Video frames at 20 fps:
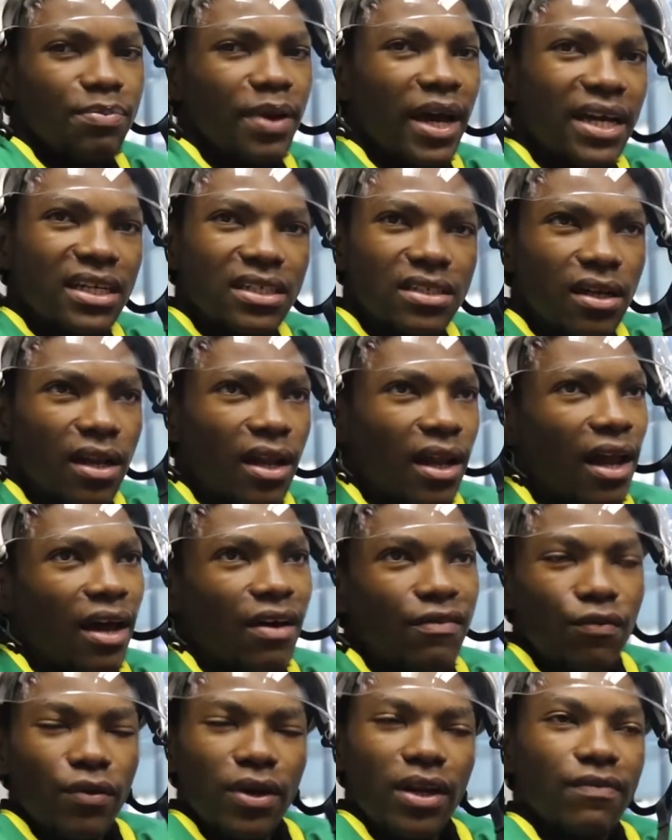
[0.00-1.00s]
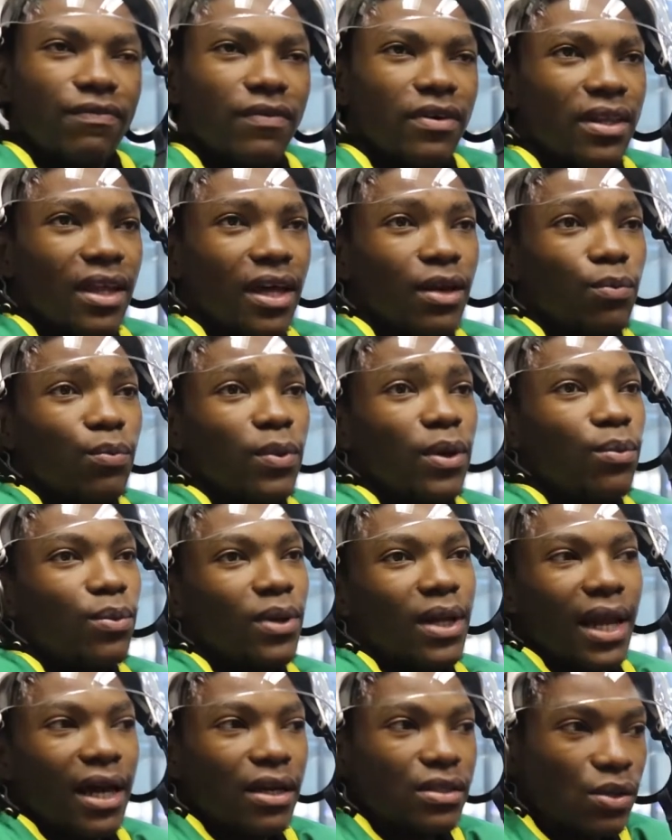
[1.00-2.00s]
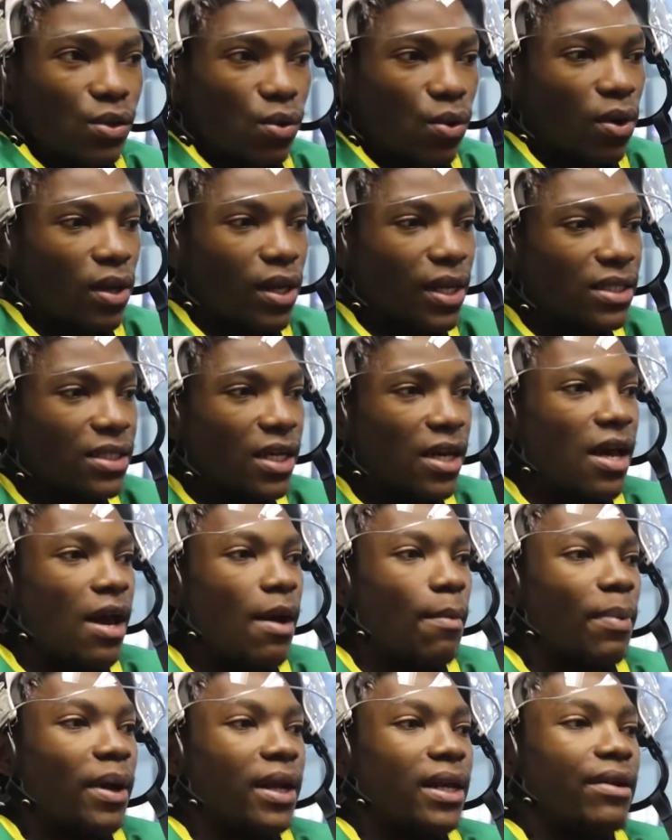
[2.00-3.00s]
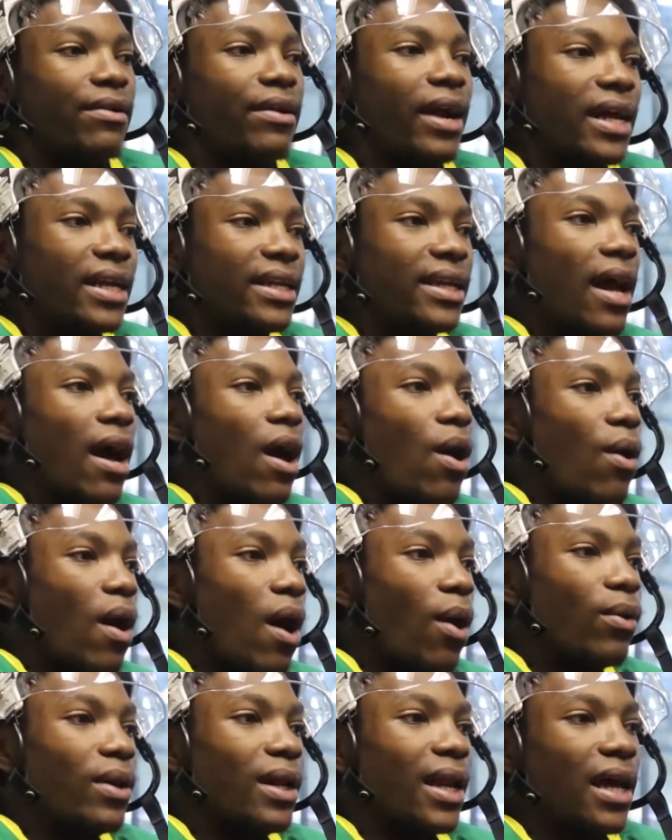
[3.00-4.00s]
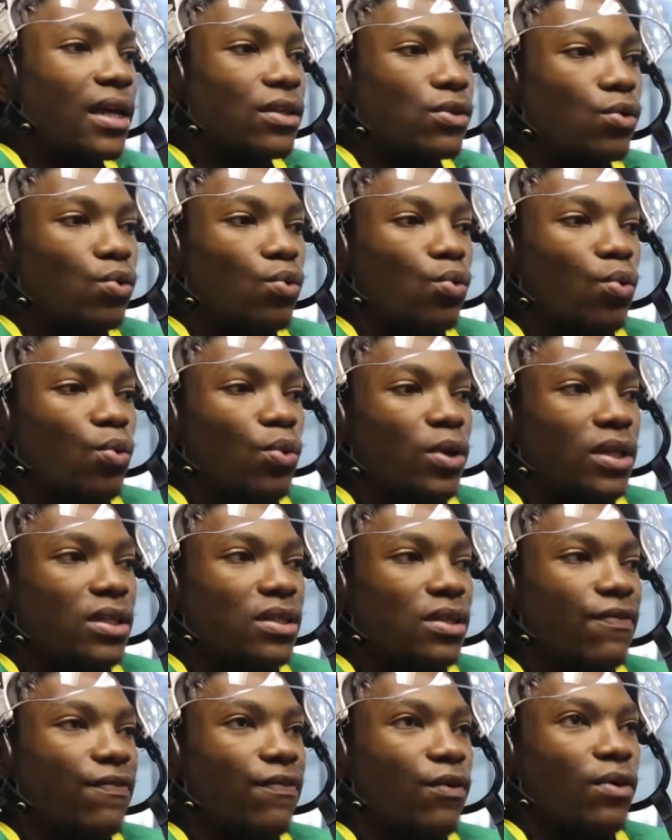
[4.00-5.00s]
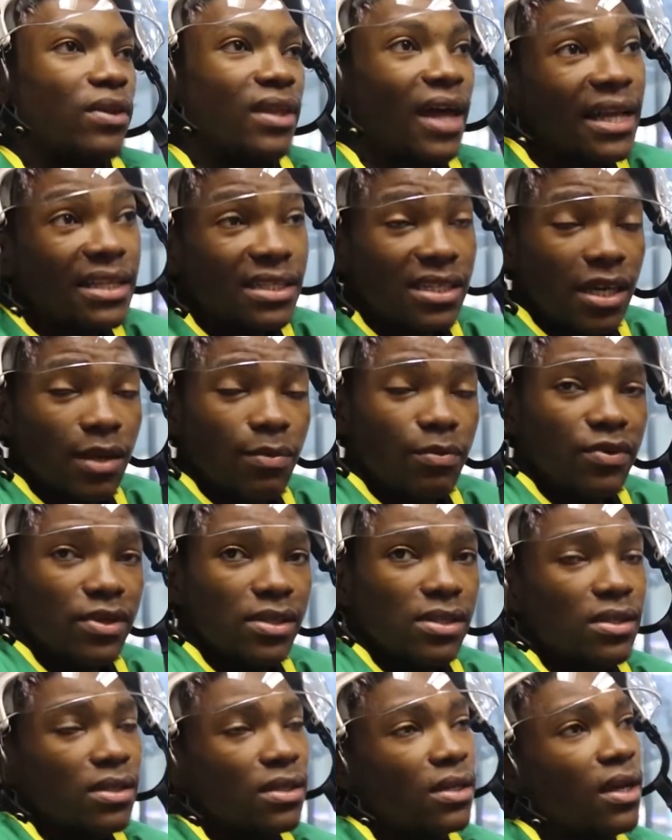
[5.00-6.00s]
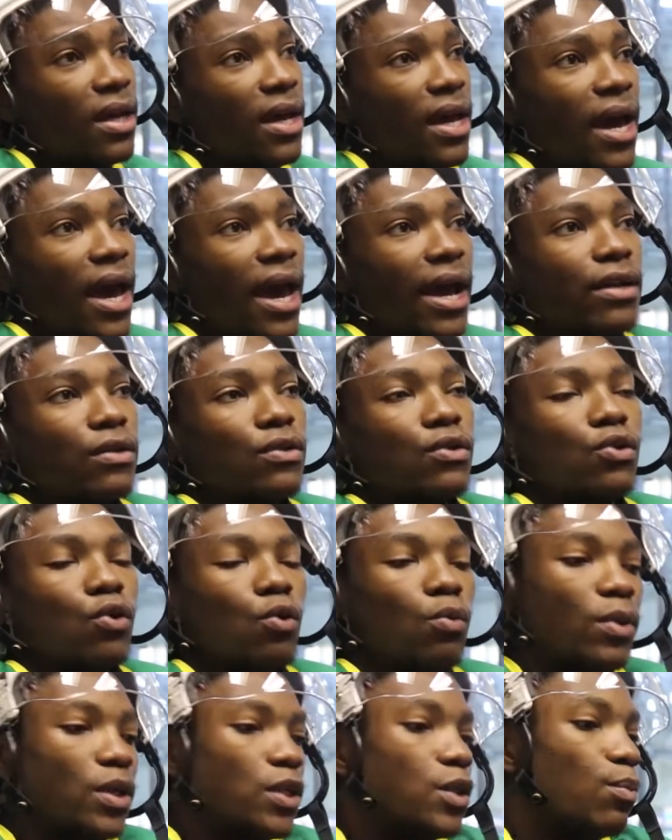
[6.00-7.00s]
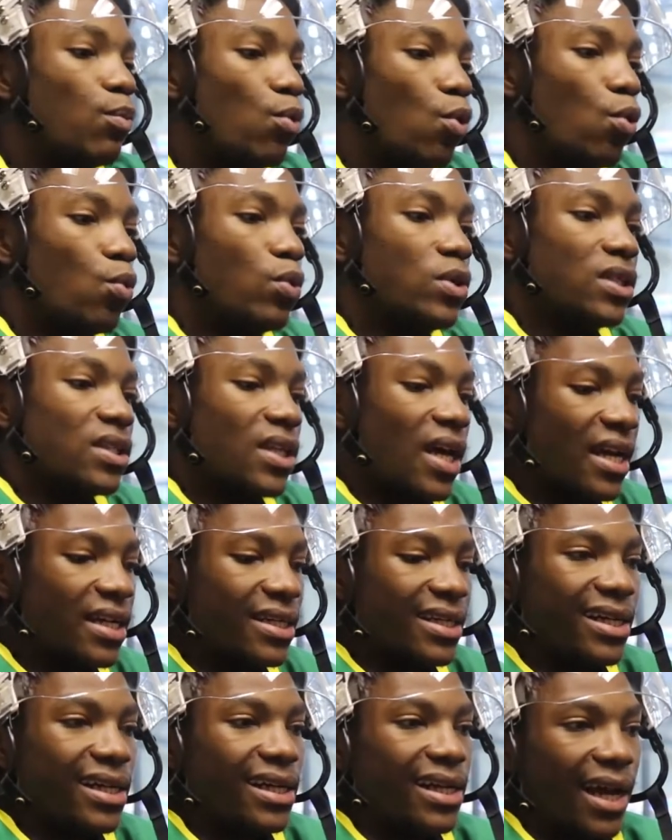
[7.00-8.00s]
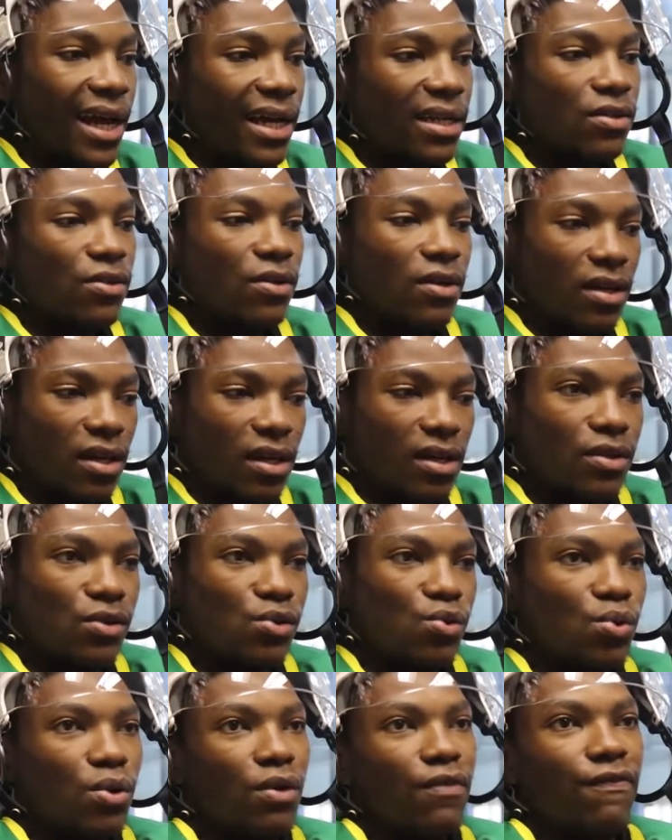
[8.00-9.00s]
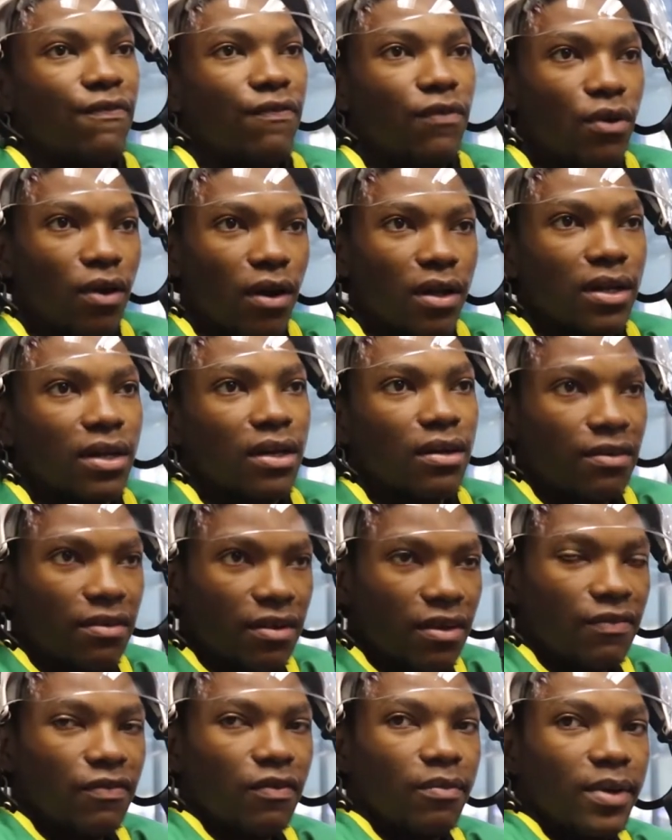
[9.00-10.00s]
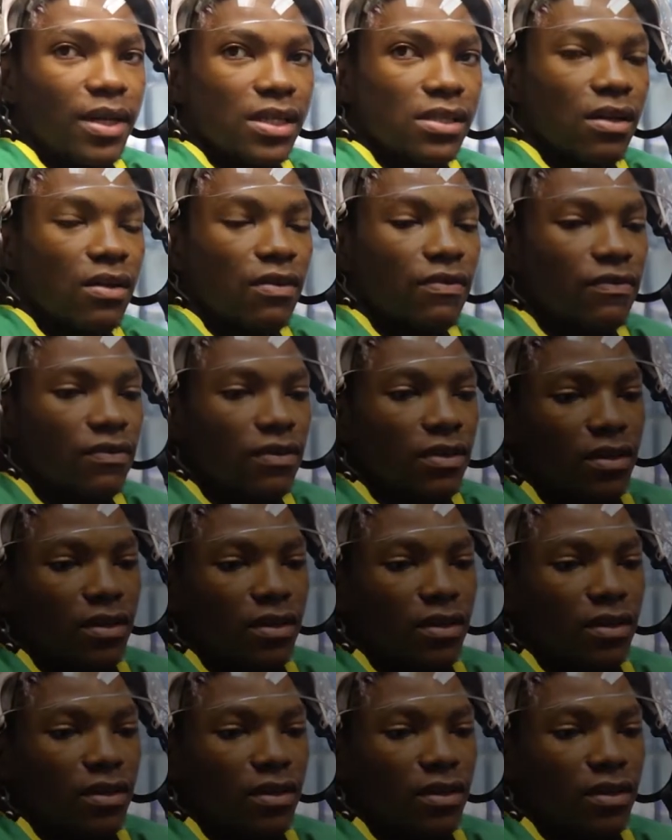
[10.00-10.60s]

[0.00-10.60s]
passion, love, whatever that we would like to call it, but right now I would like to do it for that same reason and so much more, which is actually like turning it into a full-on career for myself.